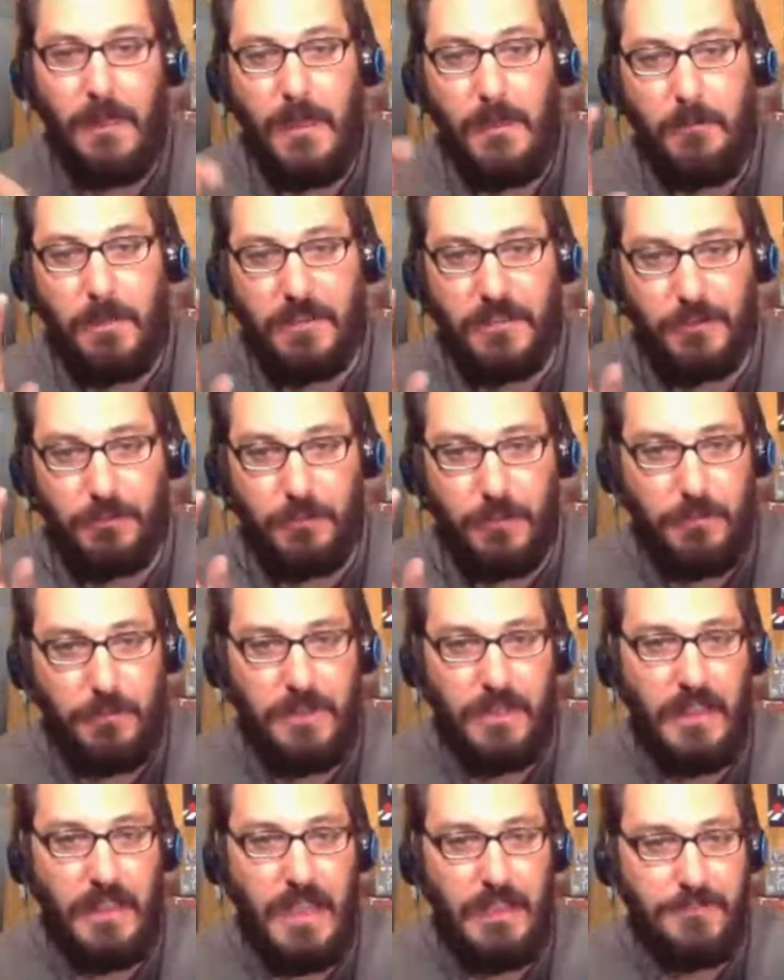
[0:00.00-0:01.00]
But there will be
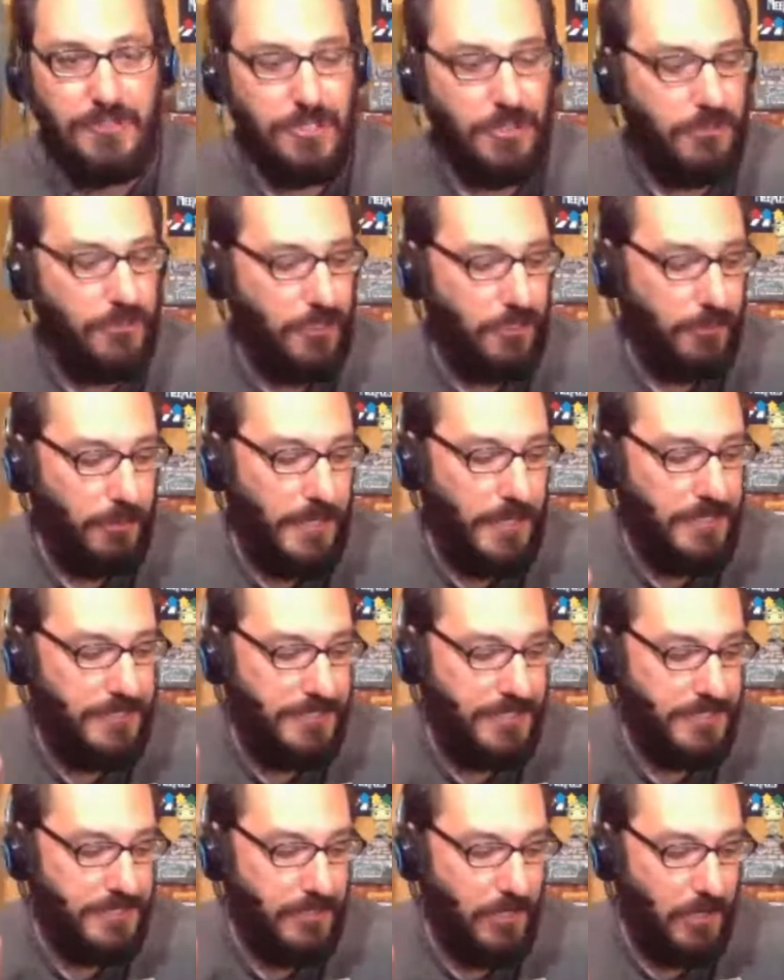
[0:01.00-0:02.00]
a live show in 2 weeks,
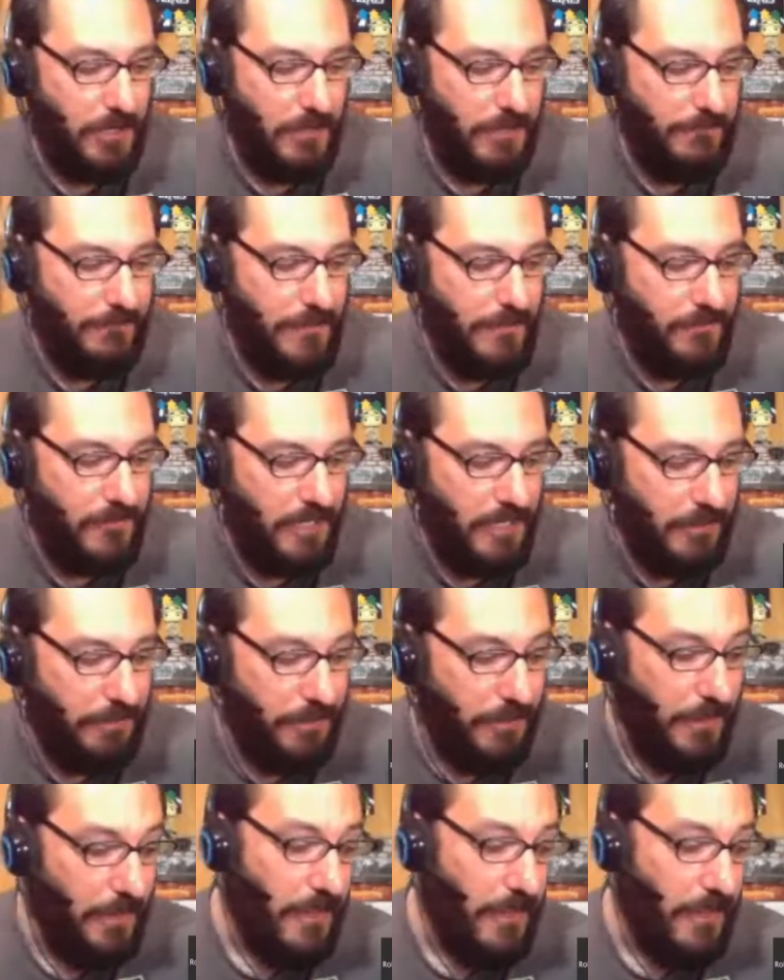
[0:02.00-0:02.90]
just not on the 15th.